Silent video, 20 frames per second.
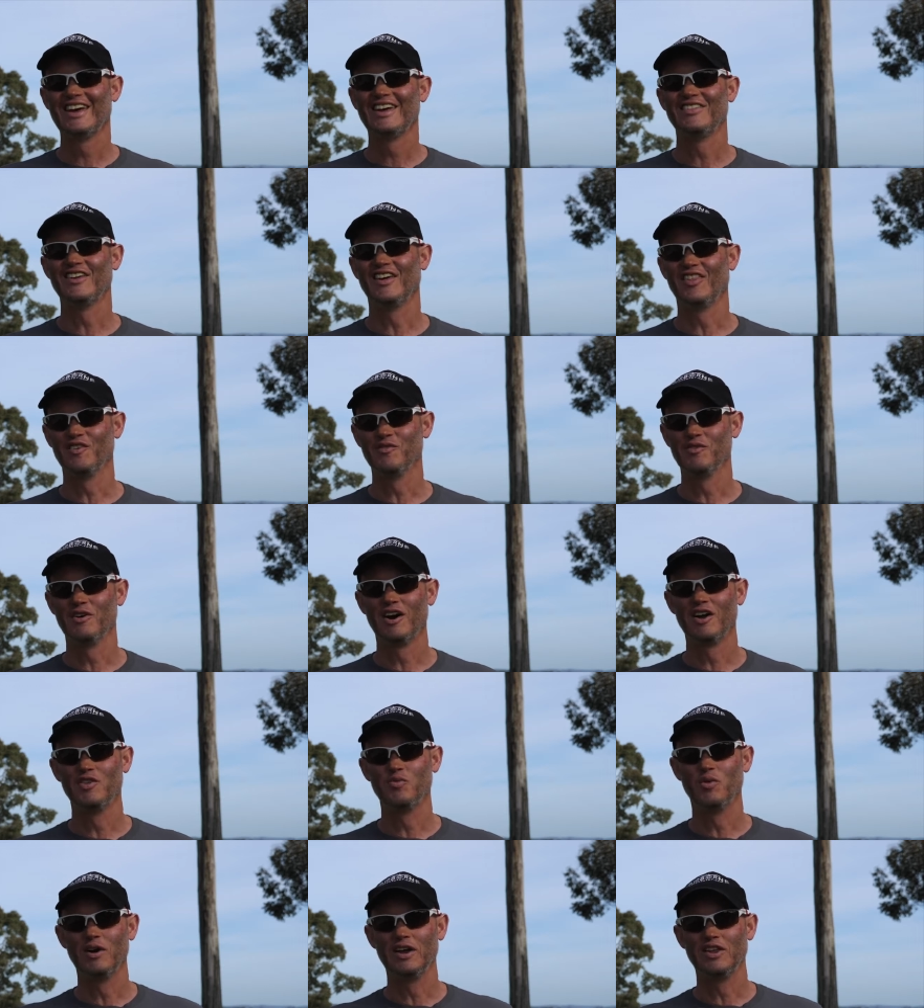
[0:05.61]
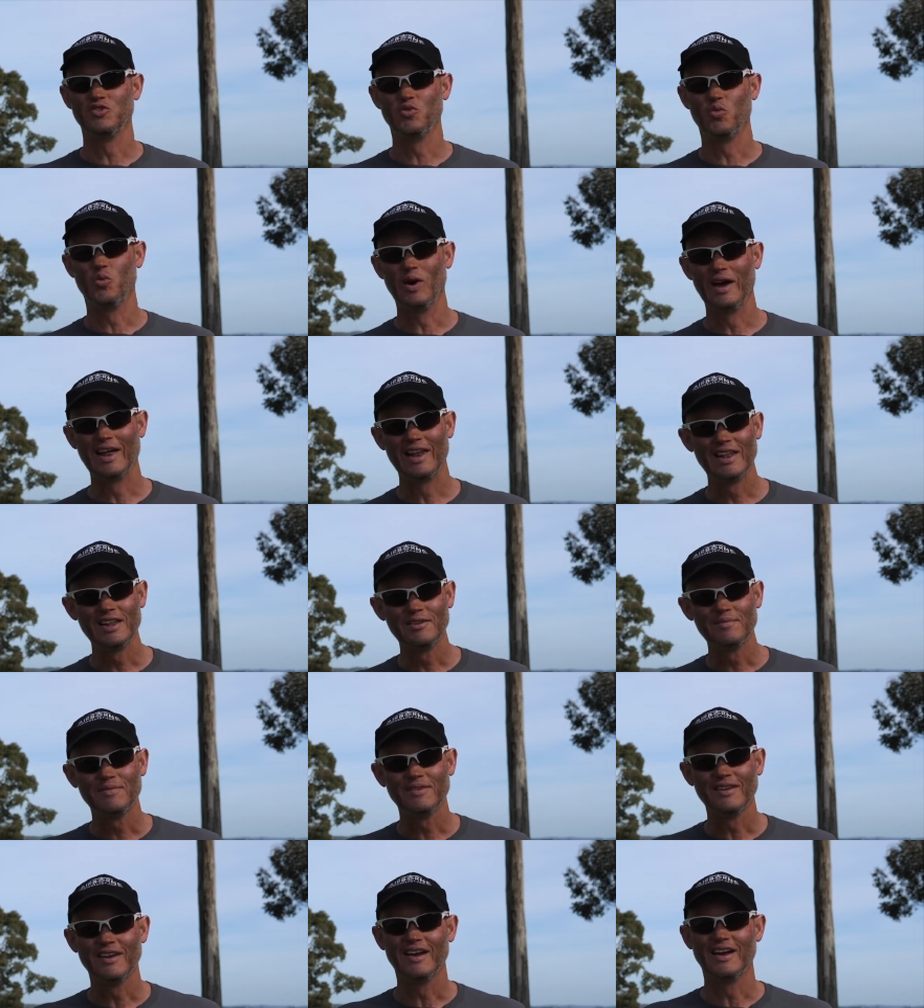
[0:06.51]
that the ride went well,
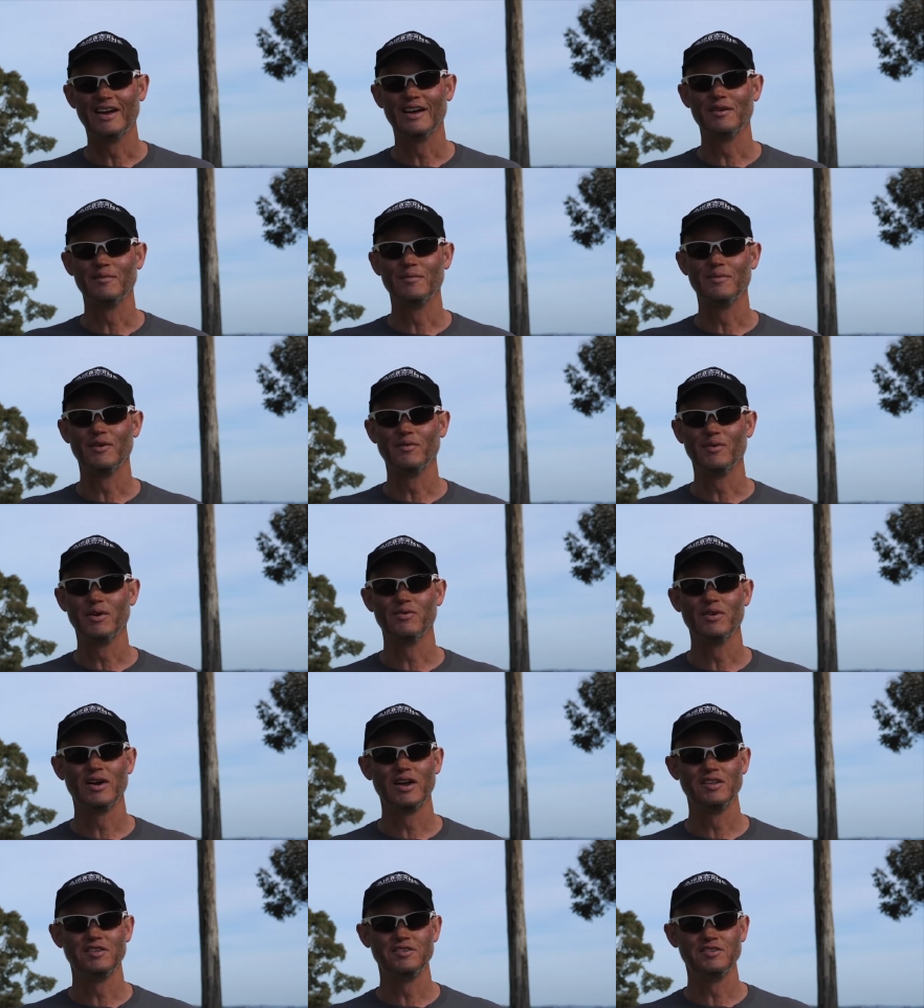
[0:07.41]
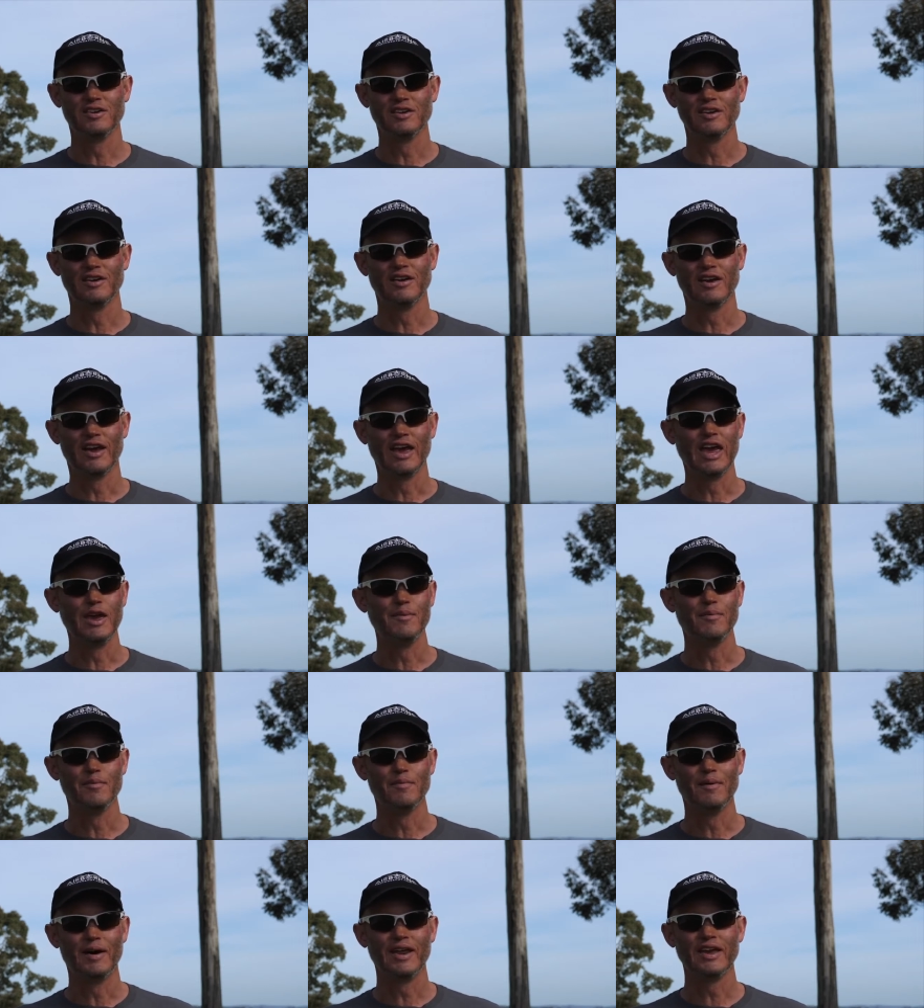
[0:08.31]
that we raised a heap
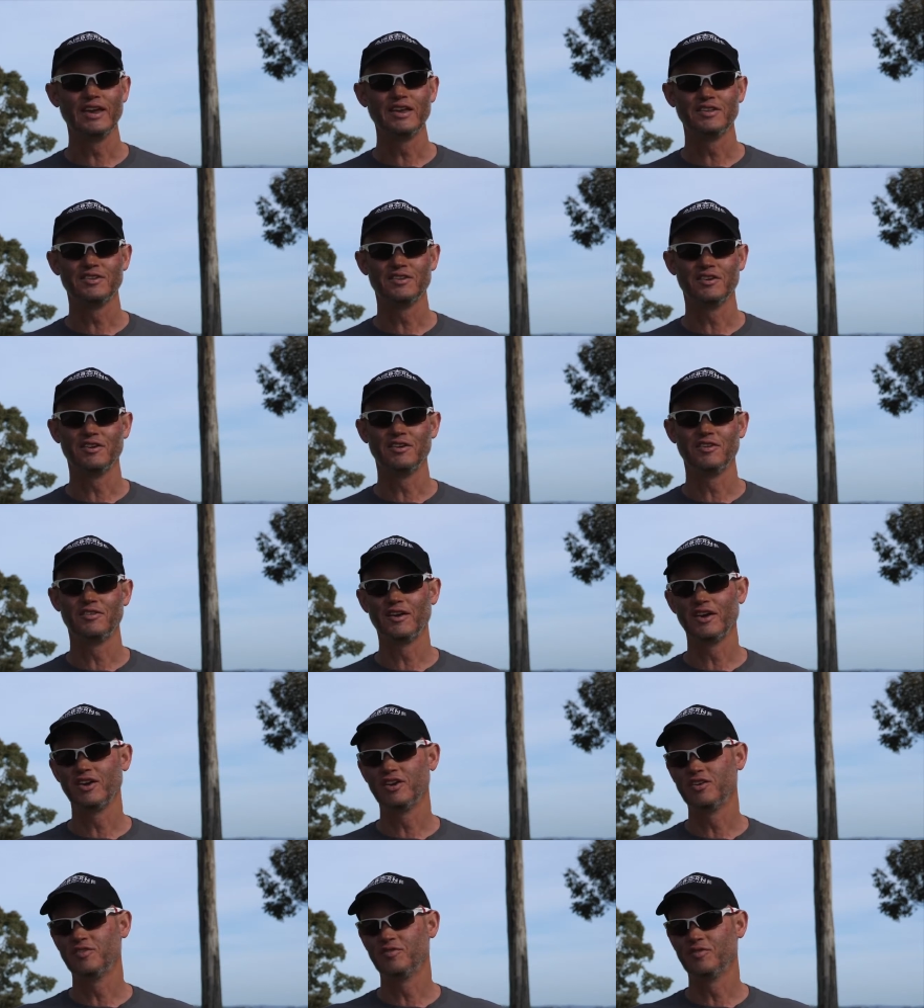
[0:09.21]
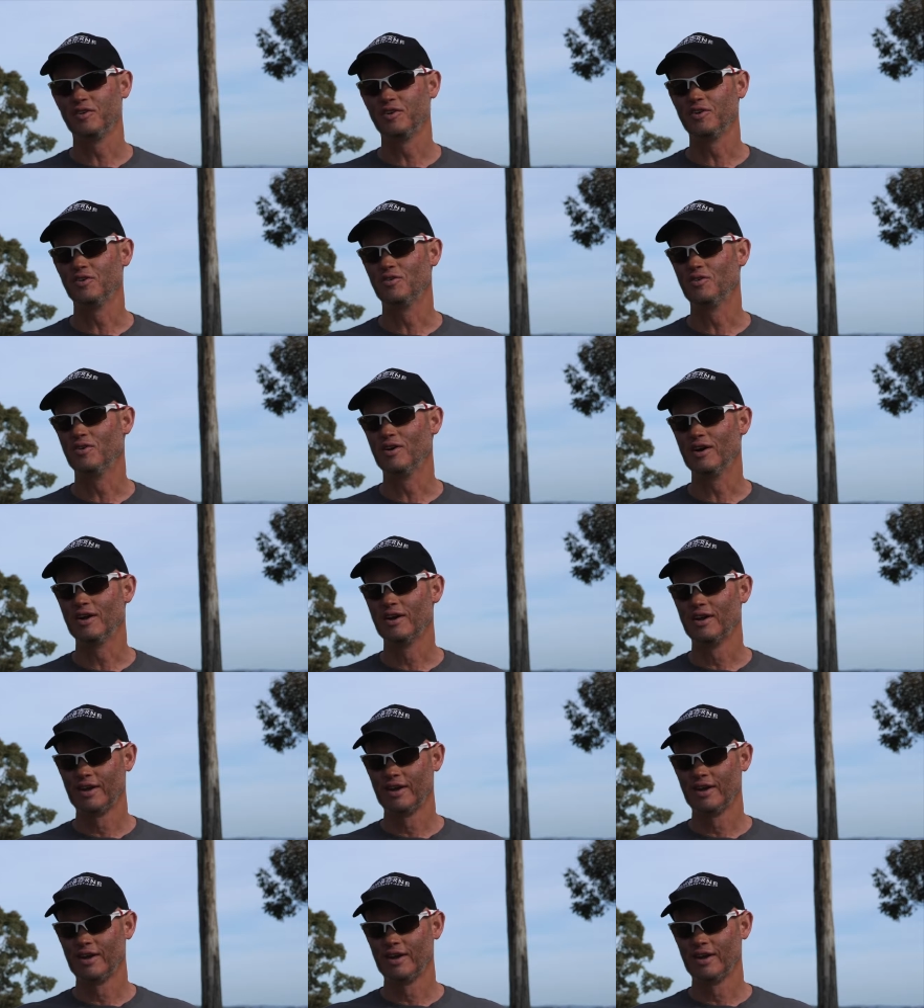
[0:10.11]
of money. So thank you for your